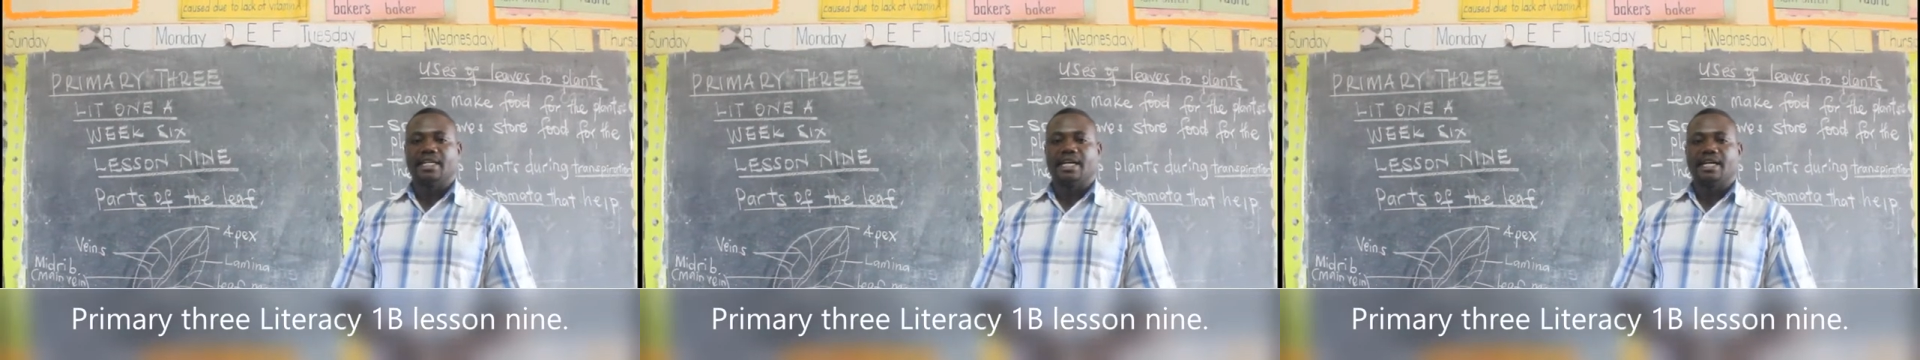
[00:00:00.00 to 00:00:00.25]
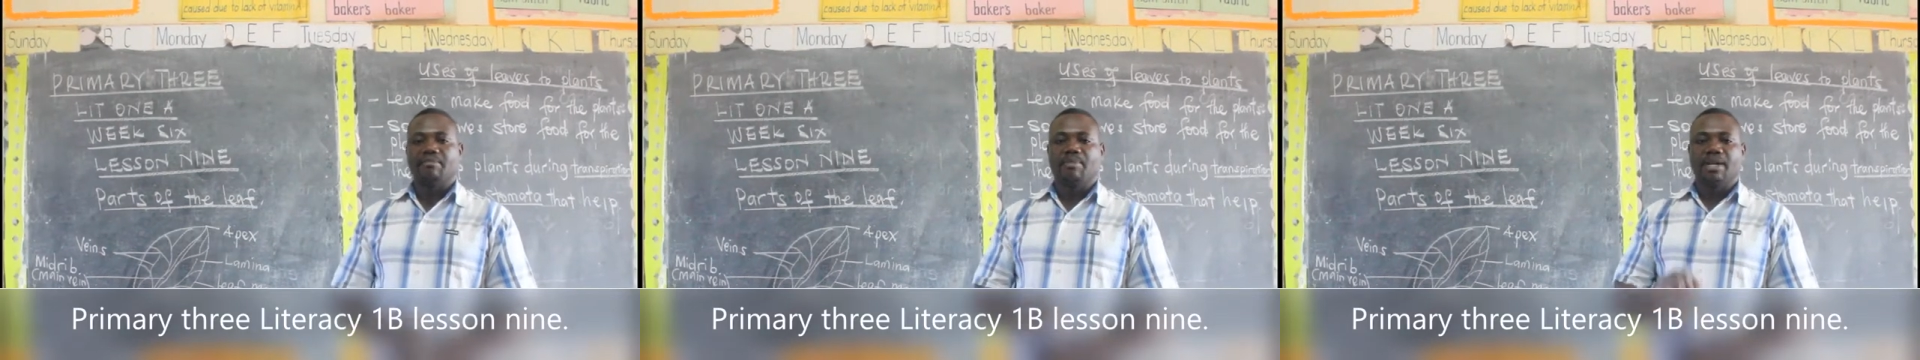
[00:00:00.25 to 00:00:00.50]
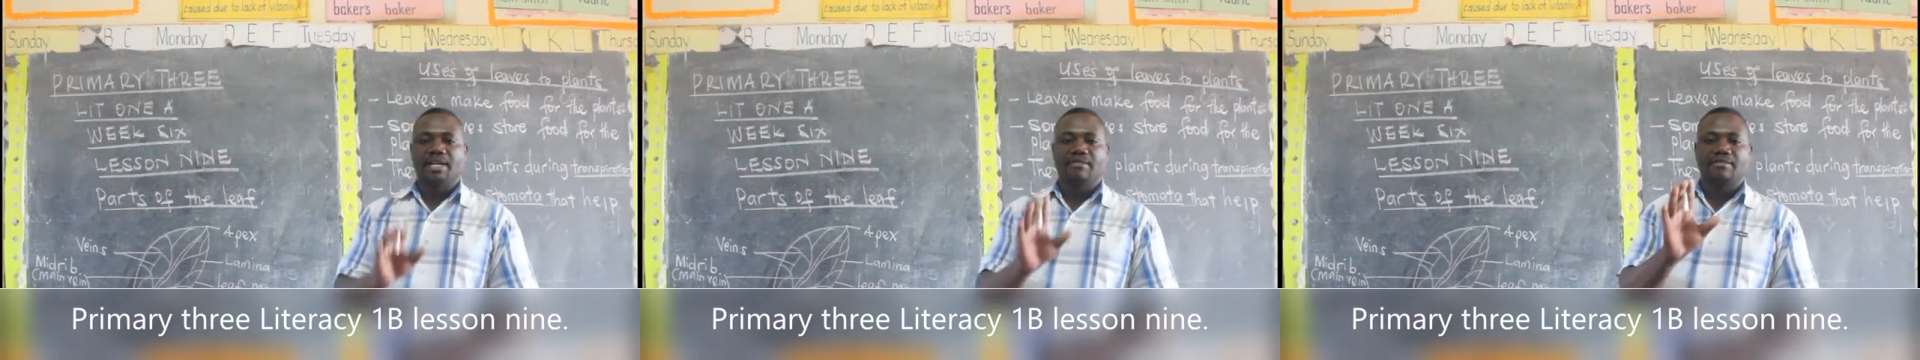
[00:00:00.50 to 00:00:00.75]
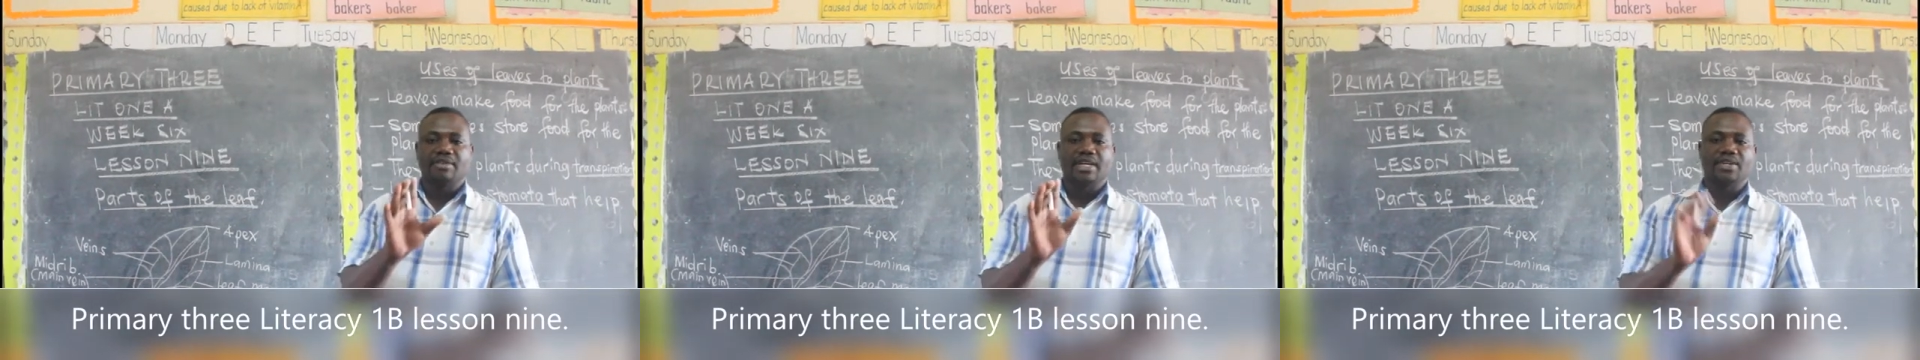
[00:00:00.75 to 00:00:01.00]
I
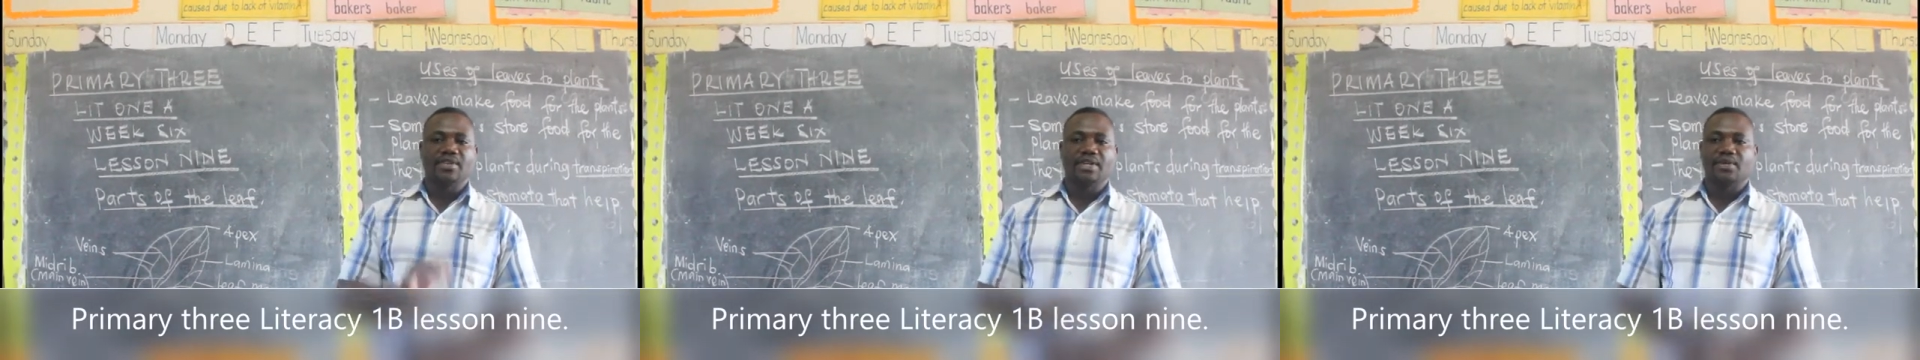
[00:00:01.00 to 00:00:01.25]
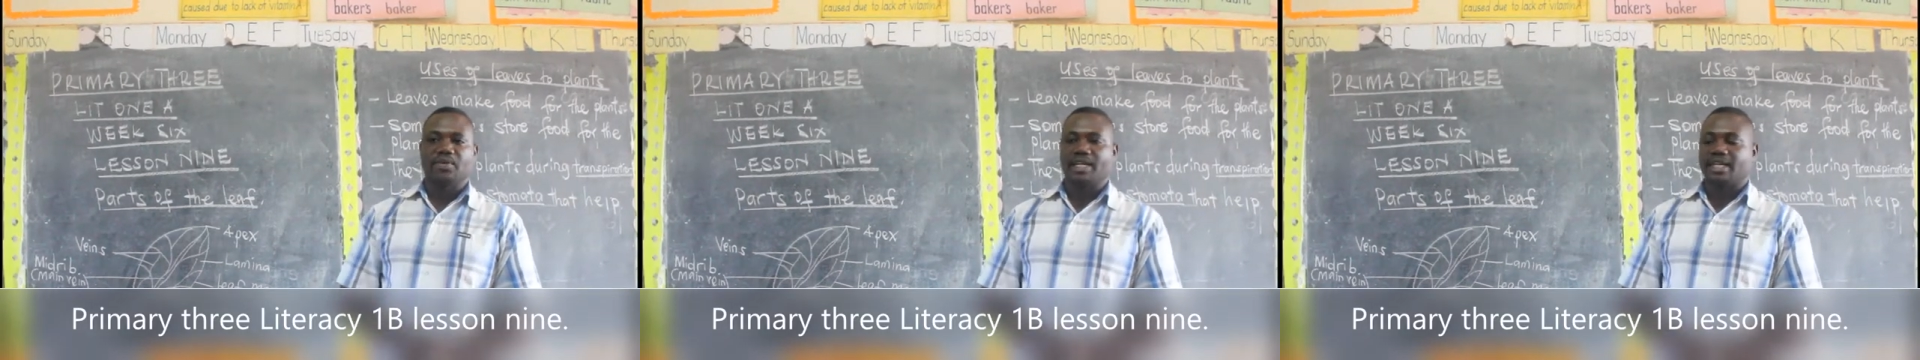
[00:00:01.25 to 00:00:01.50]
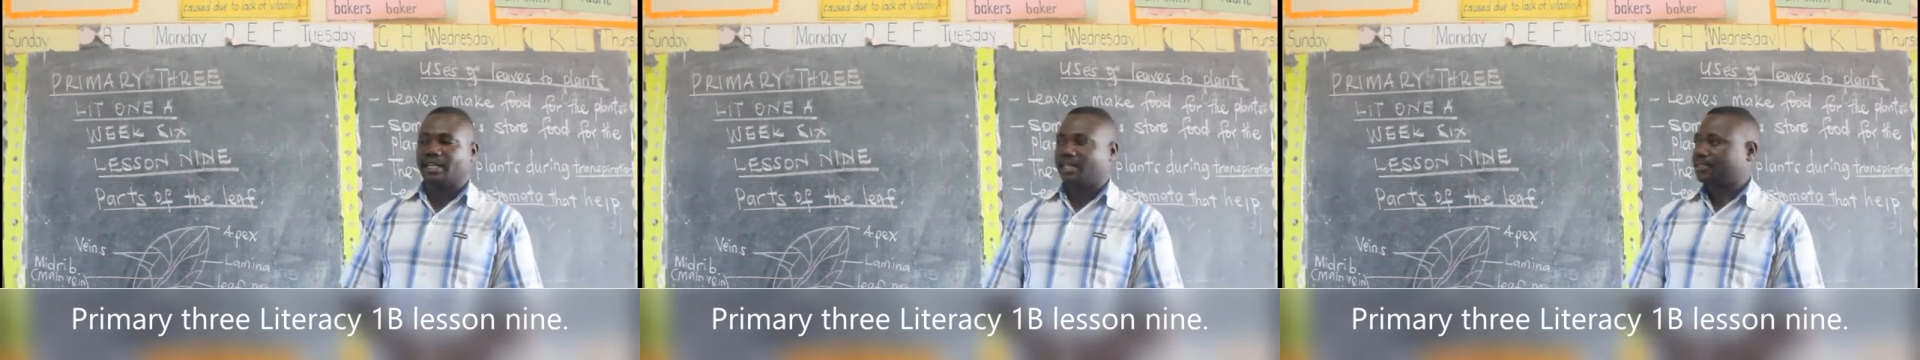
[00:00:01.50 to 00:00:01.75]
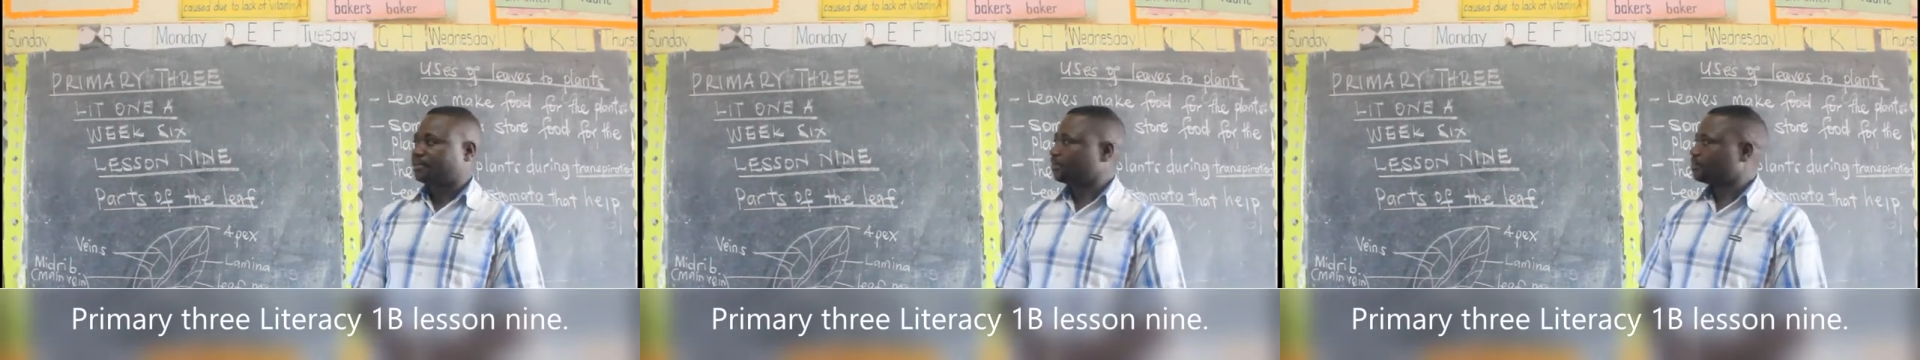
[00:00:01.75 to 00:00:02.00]
believe you are doing
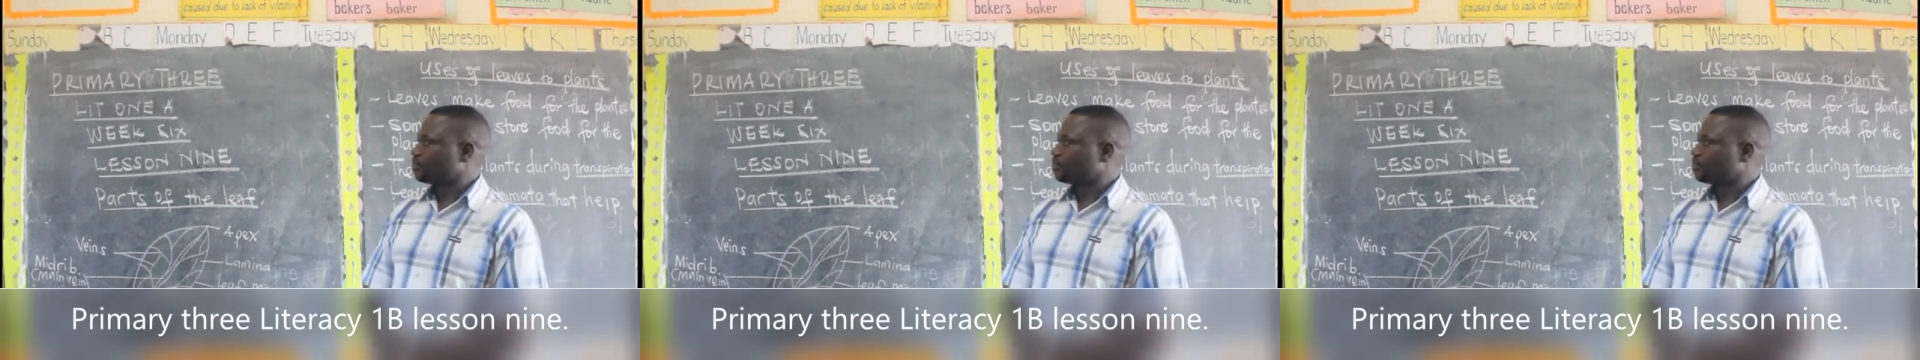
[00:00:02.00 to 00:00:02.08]
well.